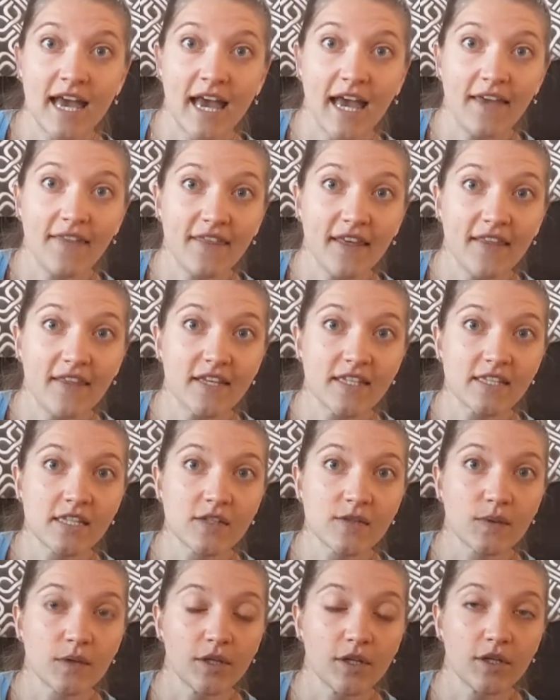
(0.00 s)
and then this
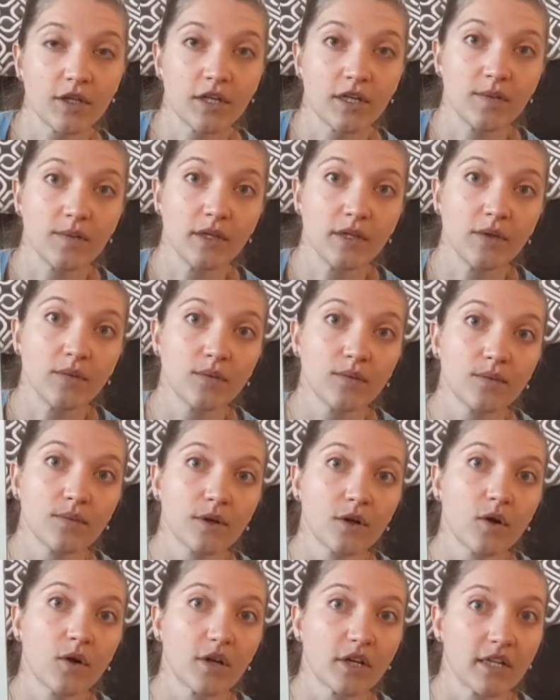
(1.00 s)
is where you're going to be
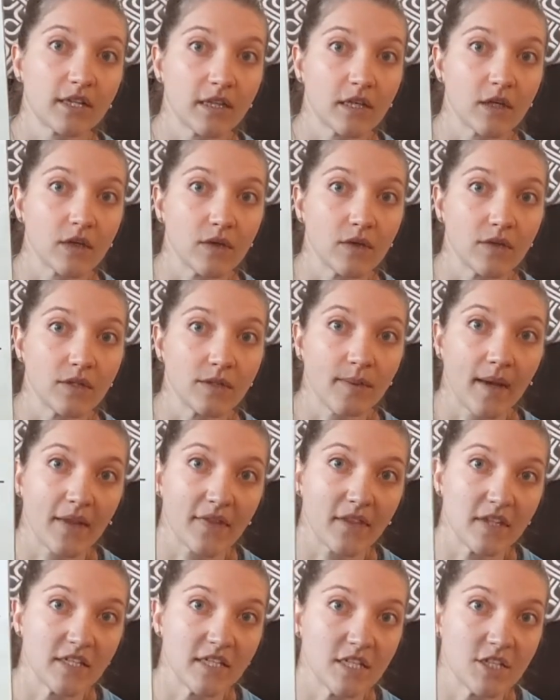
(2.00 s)
recording the clues
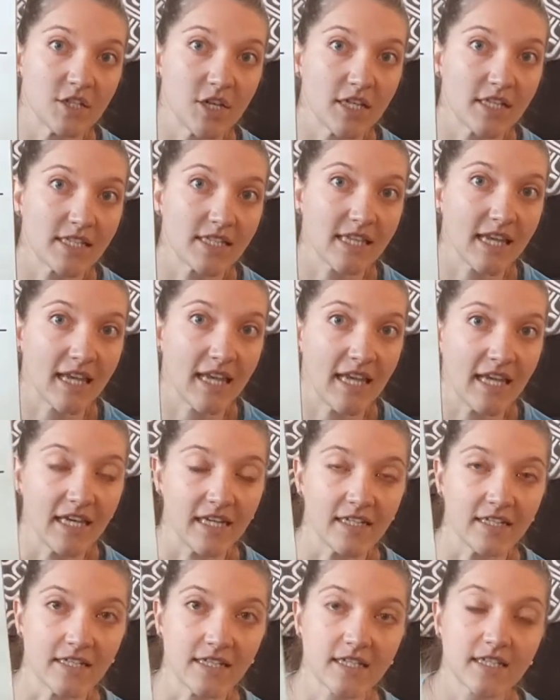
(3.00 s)
about the digits
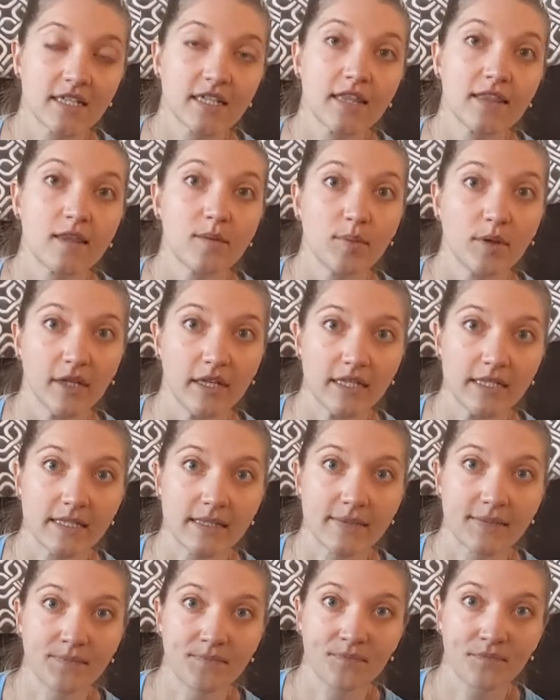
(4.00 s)
and the
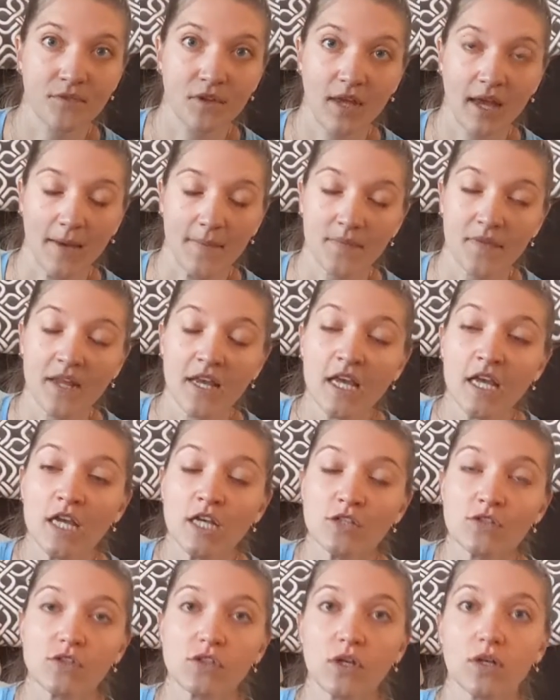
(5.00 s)
place. Okay,
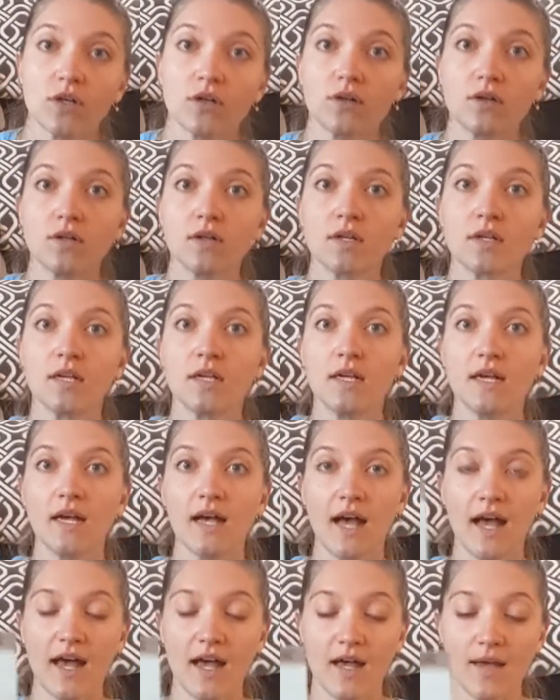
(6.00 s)
so
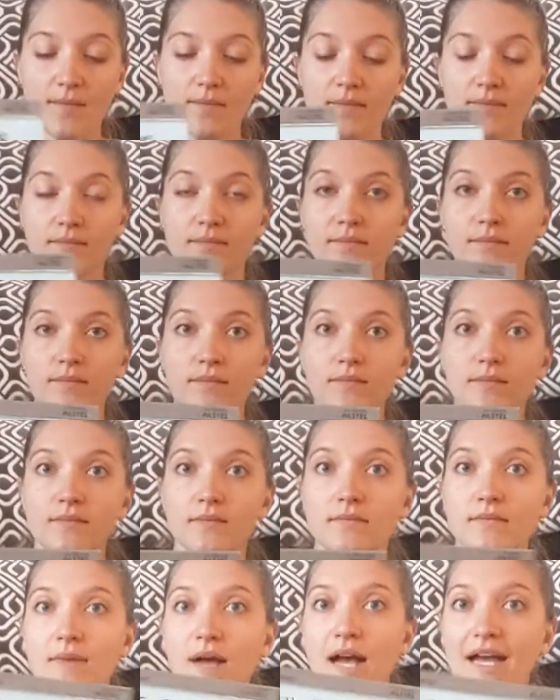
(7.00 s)

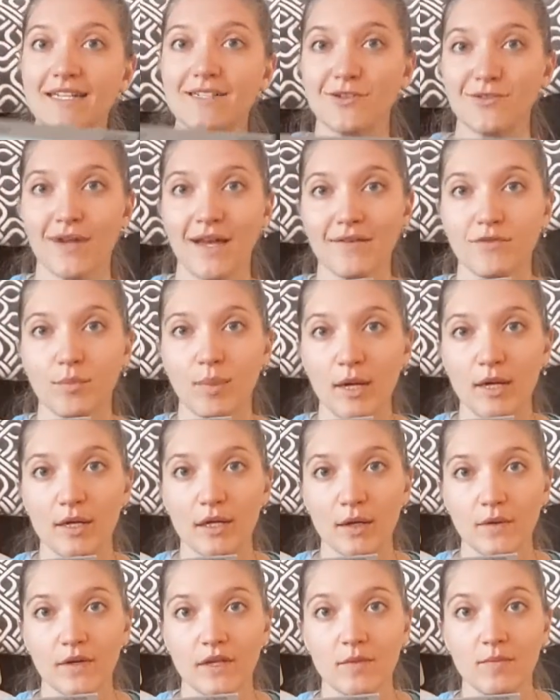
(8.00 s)
I don't have a
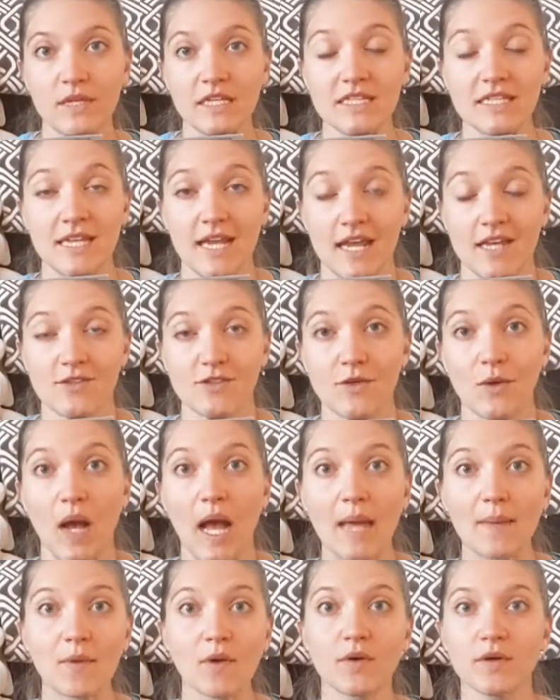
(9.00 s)
partner with me today, so
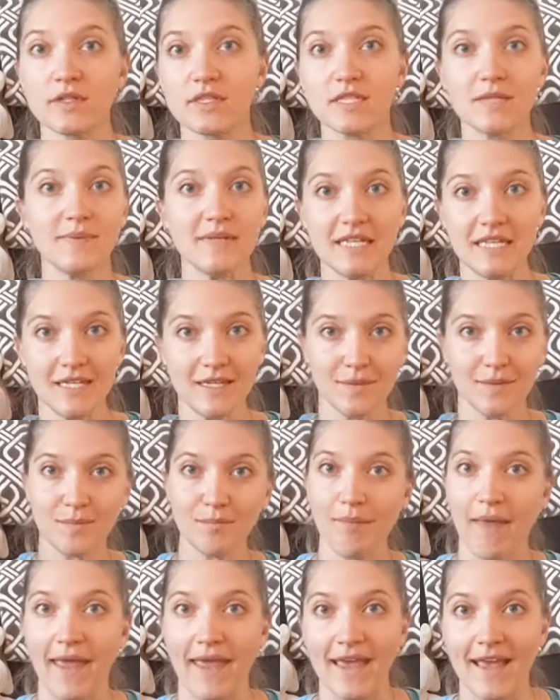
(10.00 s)
I'm going to be
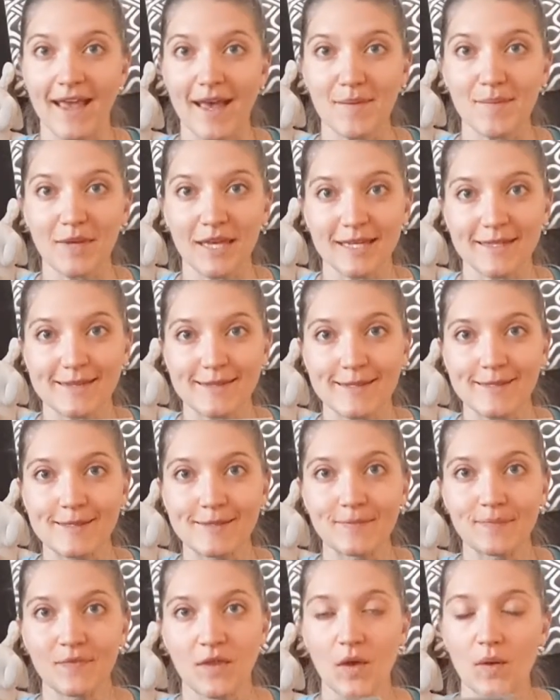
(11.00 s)
making up guesses.
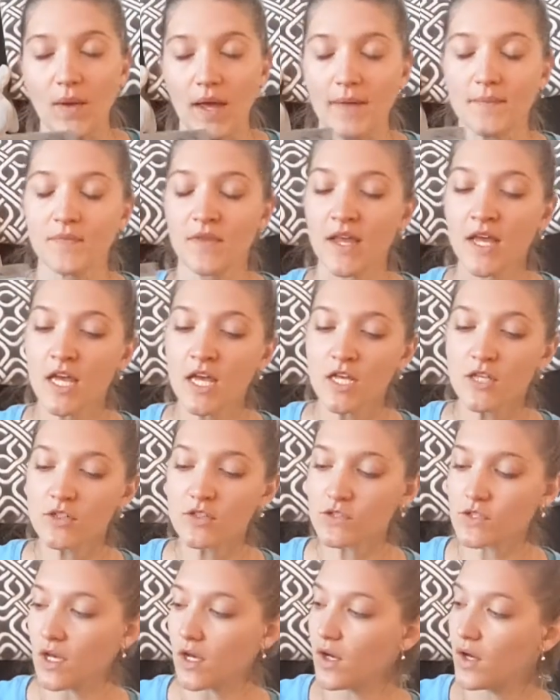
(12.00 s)
Okay,
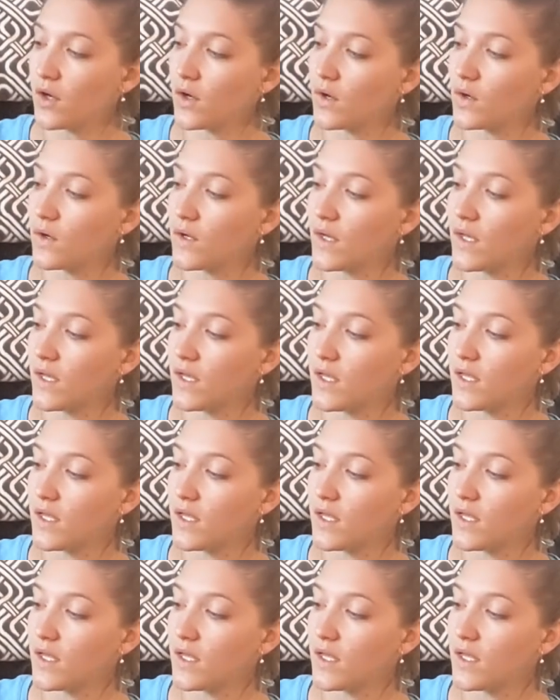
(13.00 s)
so